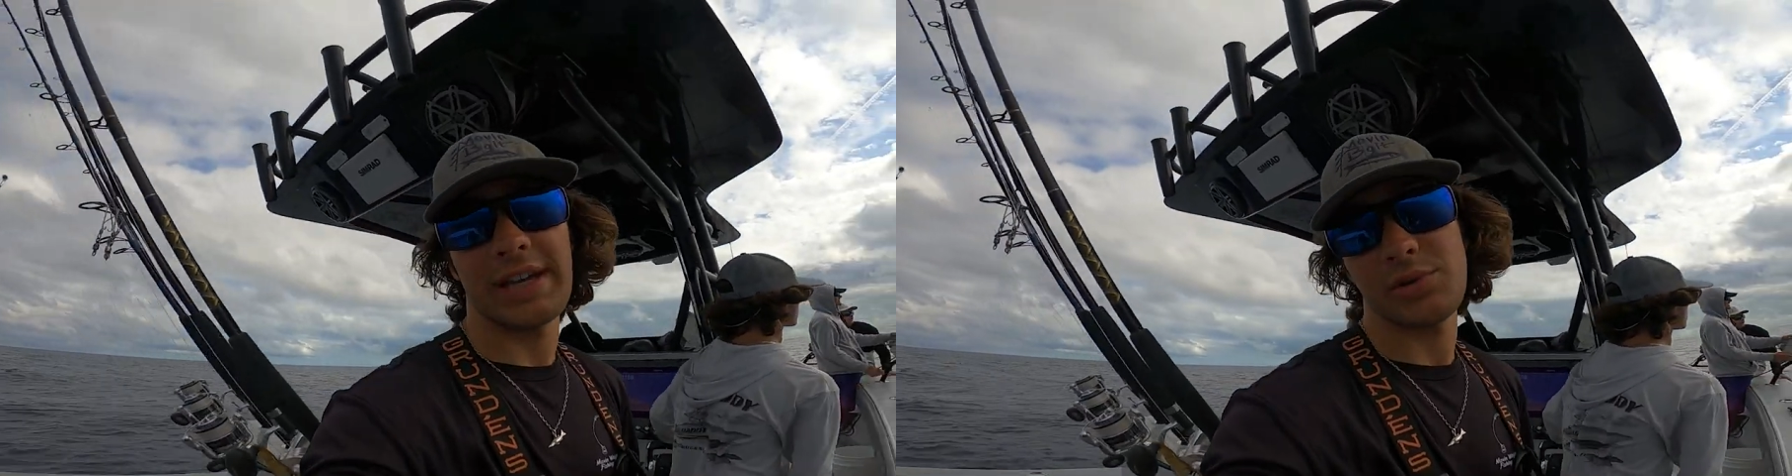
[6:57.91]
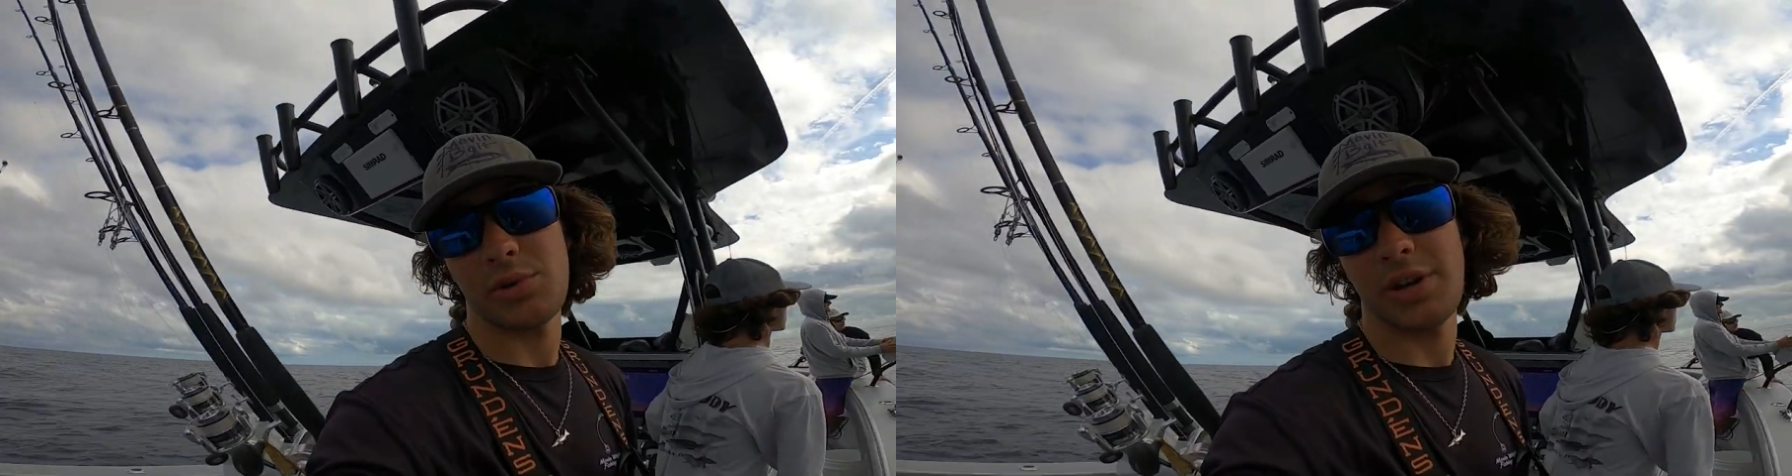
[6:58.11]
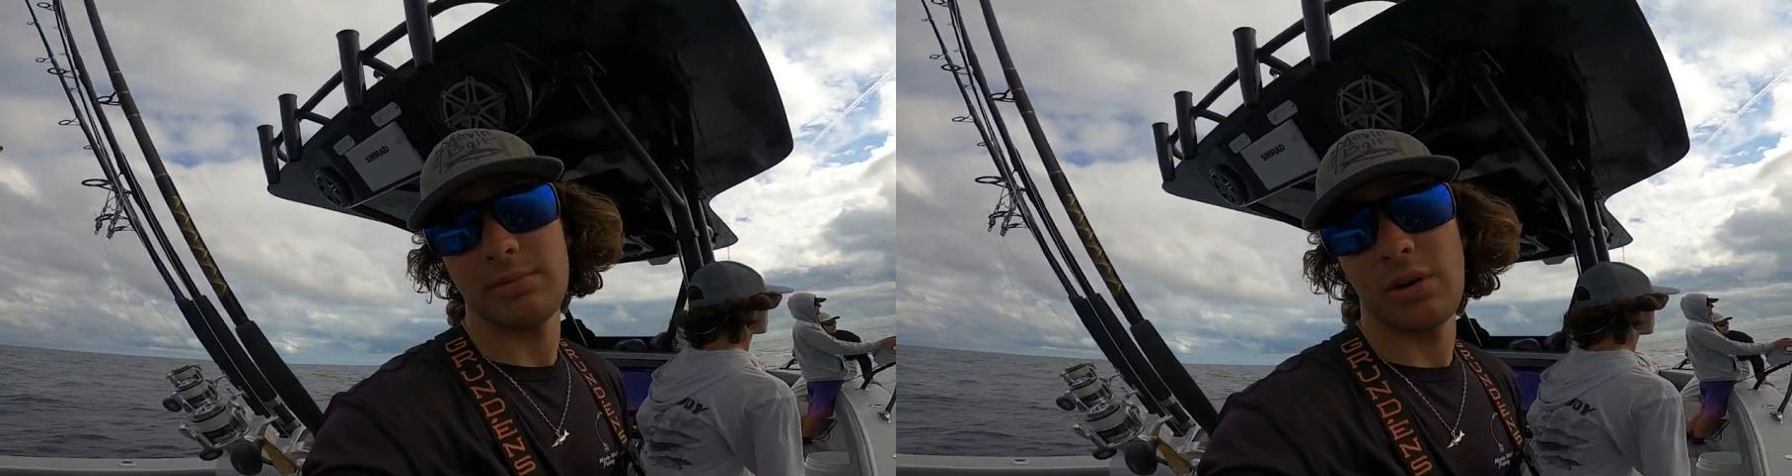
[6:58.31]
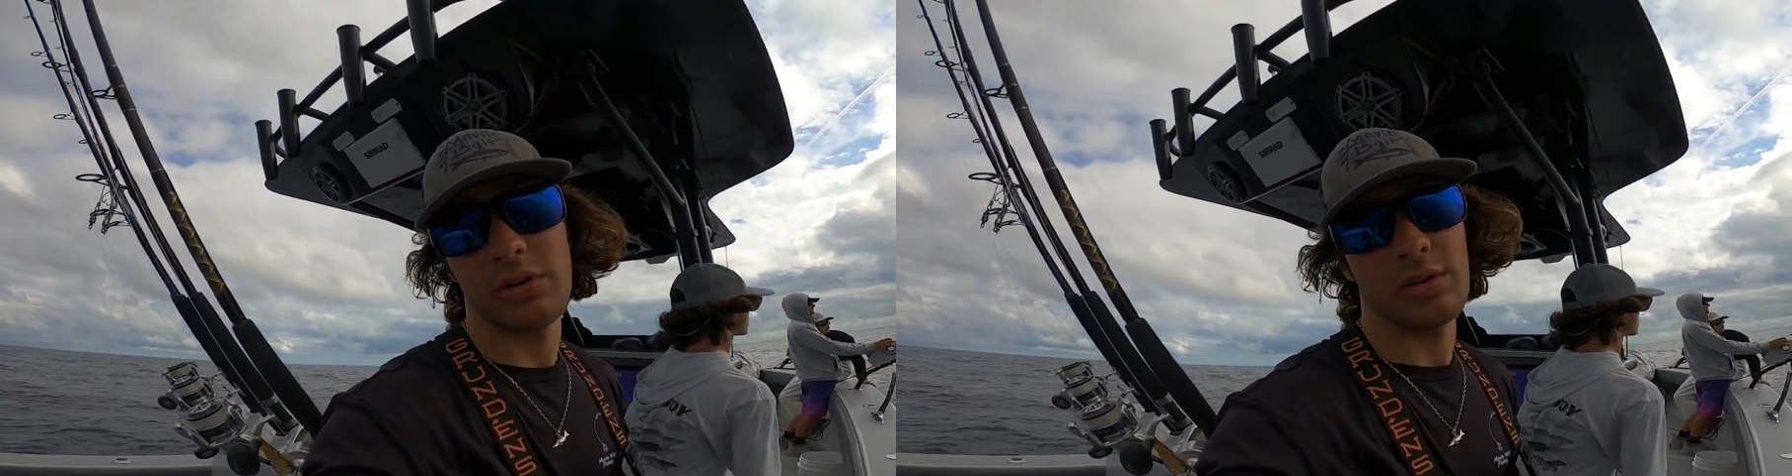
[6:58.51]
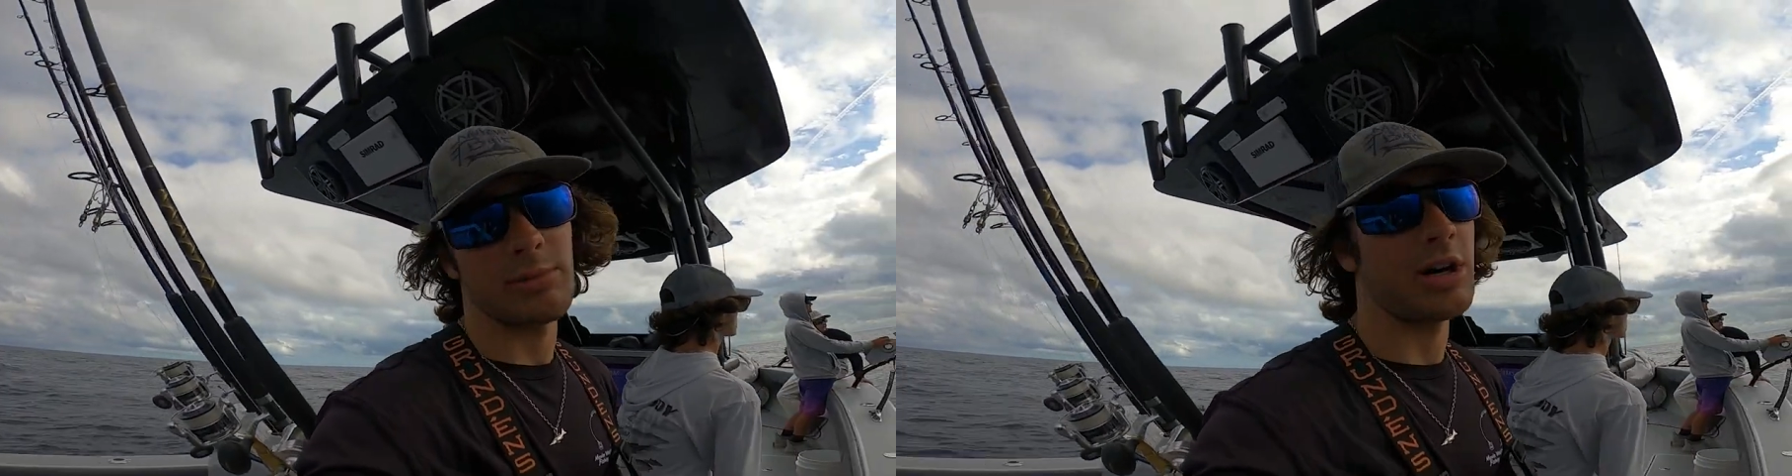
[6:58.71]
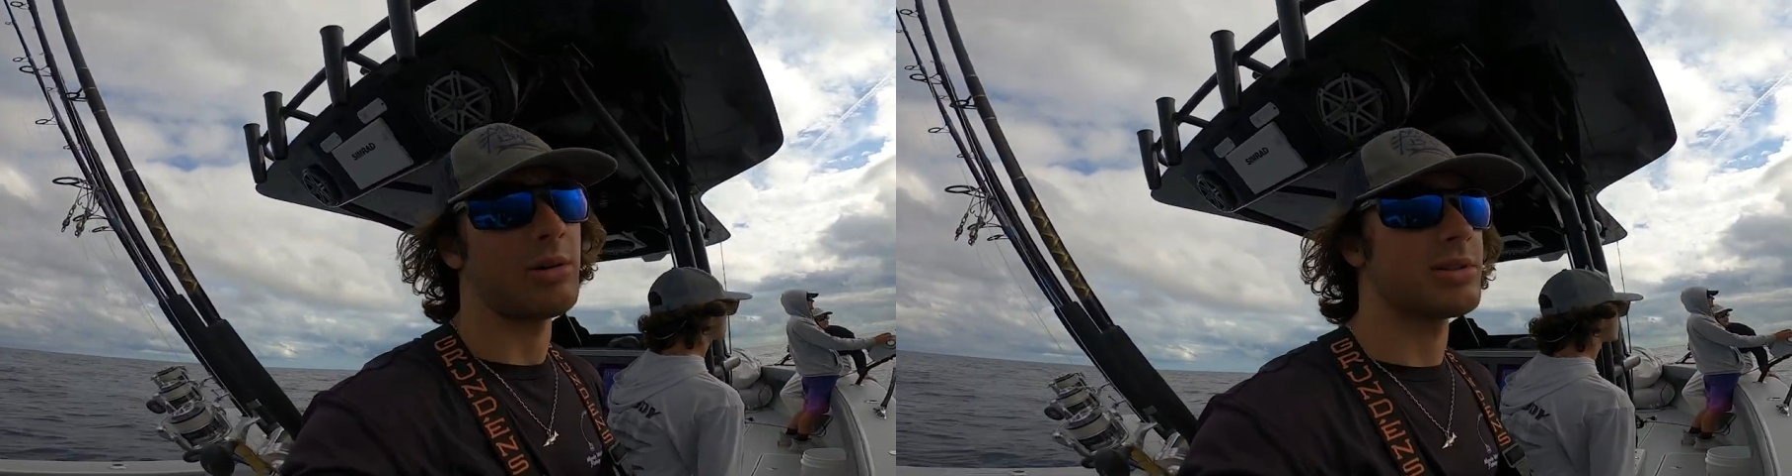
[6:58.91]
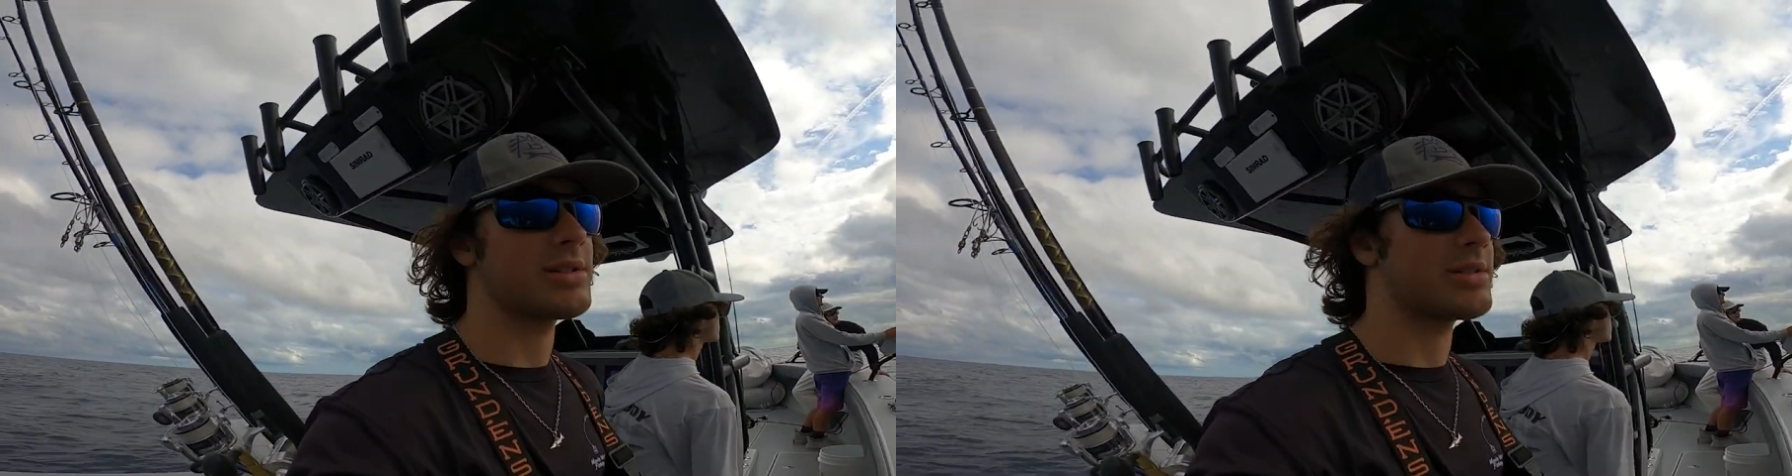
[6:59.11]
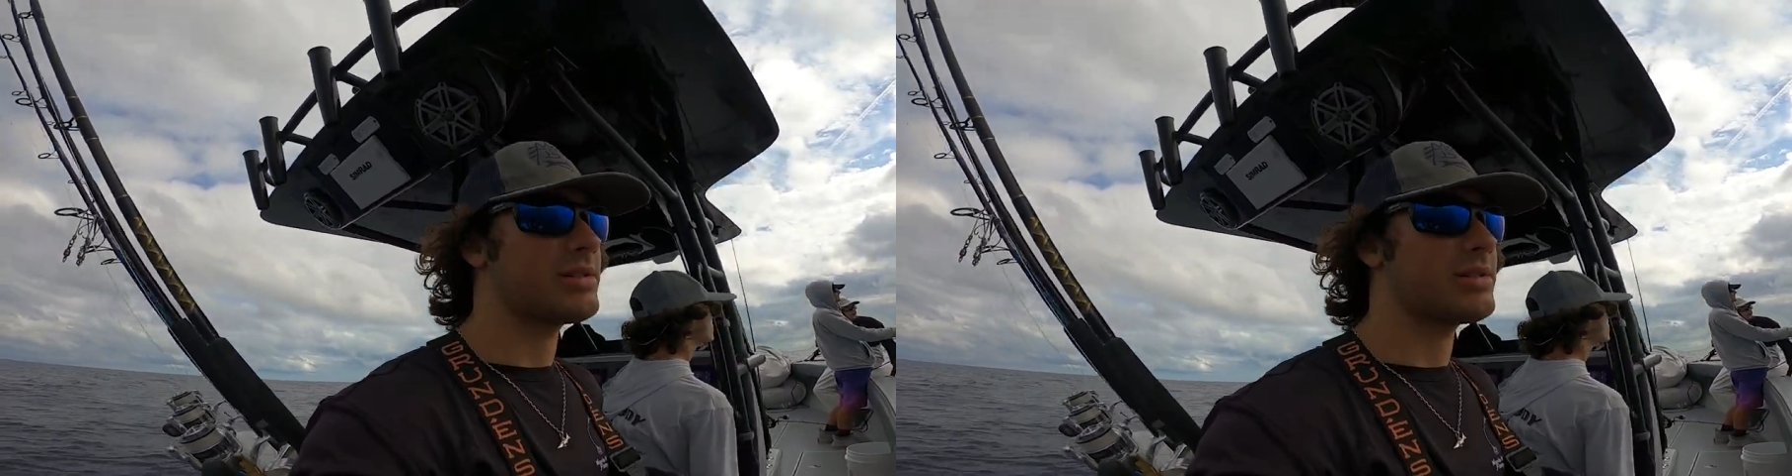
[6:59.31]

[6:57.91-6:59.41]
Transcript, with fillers: things when you come over to the Bahamas.